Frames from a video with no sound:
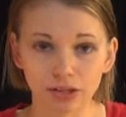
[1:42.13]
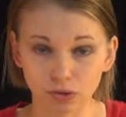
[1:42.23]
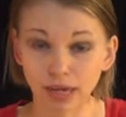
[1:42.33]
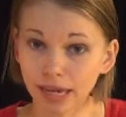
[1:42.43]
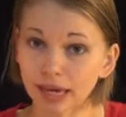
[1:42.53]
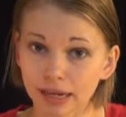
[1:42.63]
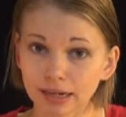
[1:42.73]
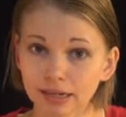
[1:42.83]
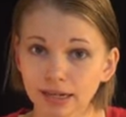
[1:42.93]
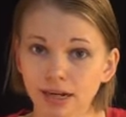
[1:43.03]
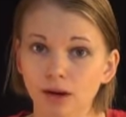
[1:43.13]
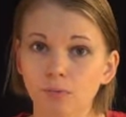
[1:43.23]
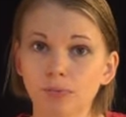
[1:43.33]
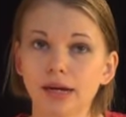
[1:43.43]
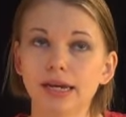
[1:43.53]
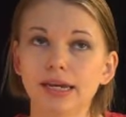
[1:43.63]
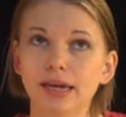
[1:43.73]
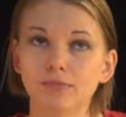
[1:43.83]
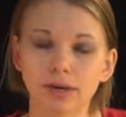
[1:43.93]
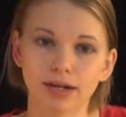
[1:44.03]
You can, but
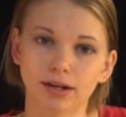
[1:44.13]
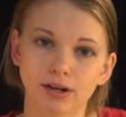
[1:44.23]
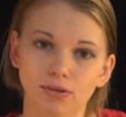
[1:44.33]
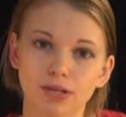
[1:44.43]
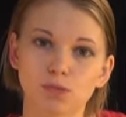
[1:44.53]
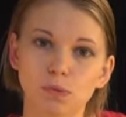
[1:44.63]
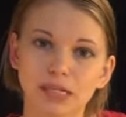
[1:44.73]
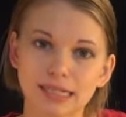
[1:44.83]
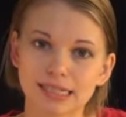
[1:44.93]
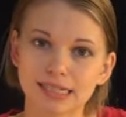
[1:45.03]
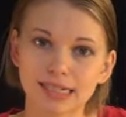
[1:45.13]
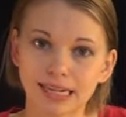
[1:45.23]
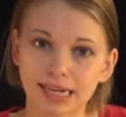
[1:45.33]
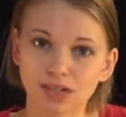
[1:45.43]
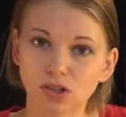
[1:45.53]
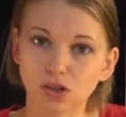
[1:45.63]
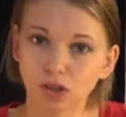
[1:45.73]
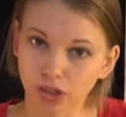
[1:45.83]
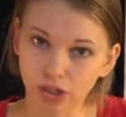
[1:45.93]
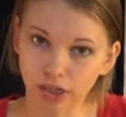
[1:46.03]
it might not always be easy to get it to
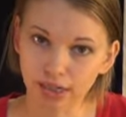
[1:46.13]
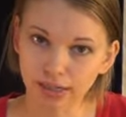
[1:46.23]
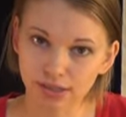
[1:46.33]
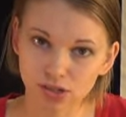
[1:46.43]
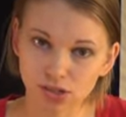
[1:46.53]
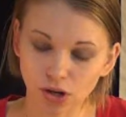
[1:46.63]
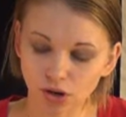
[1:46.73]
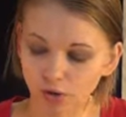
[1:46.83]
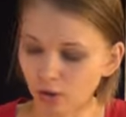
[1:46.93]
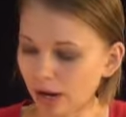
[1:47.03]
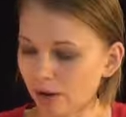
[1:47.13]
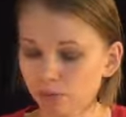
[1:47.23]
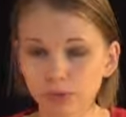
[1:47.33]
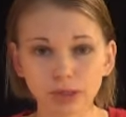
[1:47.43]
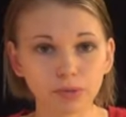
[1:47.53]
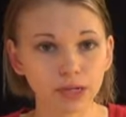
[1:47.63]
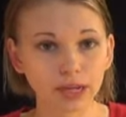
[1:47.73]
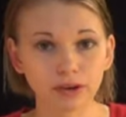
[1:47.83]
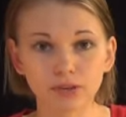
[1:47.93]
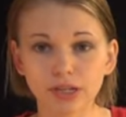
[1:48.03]
look good. So I really want
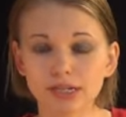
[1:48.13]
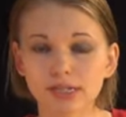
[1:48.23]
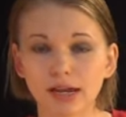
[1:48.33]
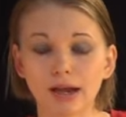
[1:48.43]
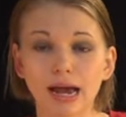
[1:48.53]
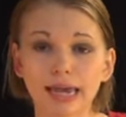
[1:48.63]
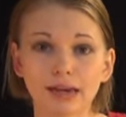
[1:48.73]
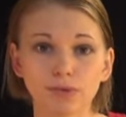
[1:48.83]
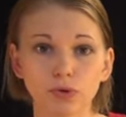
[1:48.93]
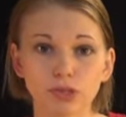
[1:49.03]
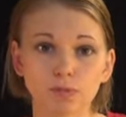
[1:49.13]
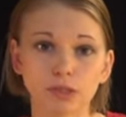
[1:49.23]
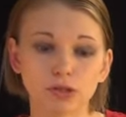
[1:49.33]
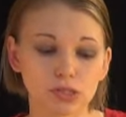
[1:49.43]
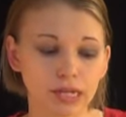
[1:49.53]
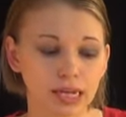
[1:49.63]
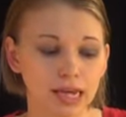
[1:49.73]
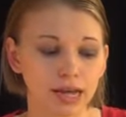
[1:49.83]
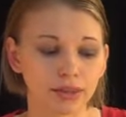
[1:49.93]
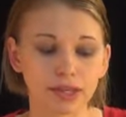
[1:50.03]
to cover this. I am going to be using
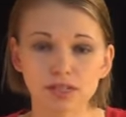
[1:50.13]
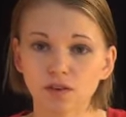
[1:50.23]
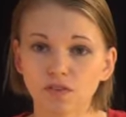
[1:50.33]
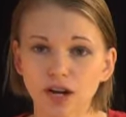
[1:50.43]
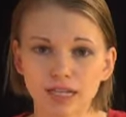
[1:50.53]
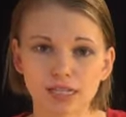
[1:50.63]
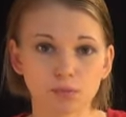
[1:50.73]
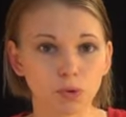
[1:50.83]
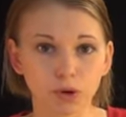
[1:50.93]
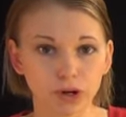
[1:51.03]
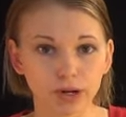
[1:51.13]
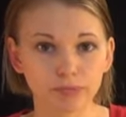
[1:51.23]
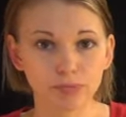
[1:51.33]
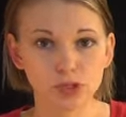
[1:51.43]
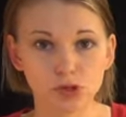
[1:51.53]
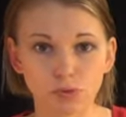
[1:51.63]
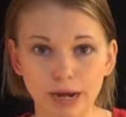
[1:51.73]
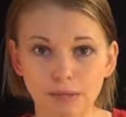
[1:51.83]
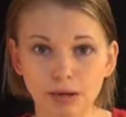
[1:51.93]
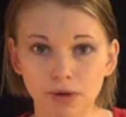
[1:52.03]
this Fons and Porter
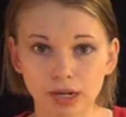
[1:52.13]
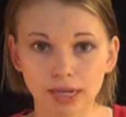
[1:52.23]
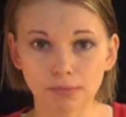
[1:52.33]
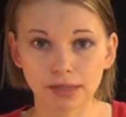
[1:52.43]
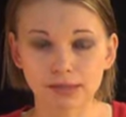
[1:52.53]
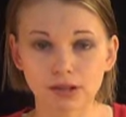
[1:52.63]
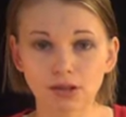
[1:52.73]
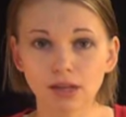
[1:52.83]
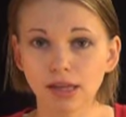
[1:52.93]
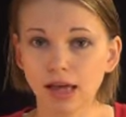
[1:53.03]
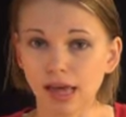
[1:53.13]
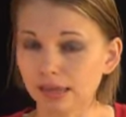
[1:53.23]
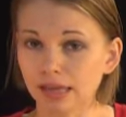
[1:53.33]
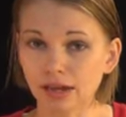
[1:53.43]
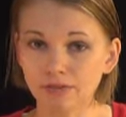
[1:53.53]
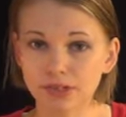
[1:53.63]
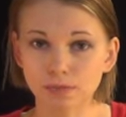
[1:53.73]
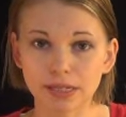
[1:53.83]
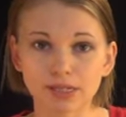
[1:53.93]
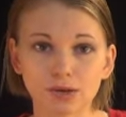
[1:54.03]
ceramic marking pencil. I love this
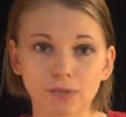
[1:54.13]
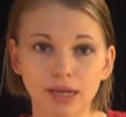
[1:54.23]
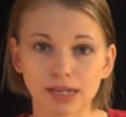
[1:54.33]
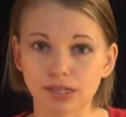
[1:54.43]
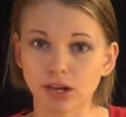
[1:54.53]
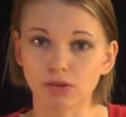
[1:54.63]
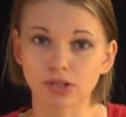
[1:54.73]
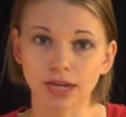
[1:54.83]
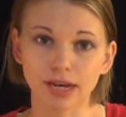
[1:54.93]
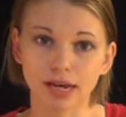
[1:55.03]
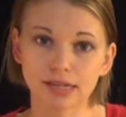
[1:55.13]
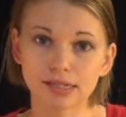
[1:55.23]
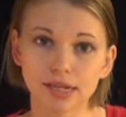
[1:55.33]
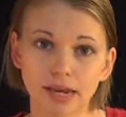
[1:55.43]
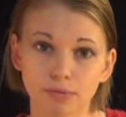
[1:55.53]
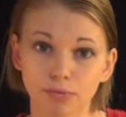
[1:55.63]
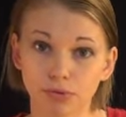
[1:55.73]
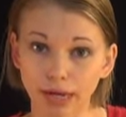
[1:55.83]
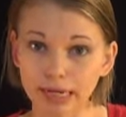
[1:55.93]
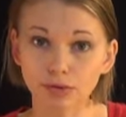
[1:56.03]
pencil because it goes on nice and
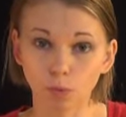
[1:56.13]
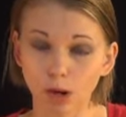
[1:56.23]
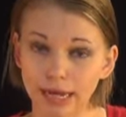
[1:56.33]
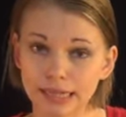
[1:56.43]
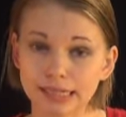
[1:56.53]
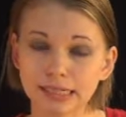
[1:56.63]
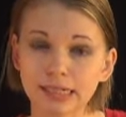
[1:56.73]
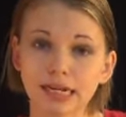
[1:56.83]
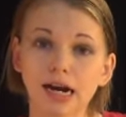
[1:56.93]
bright white,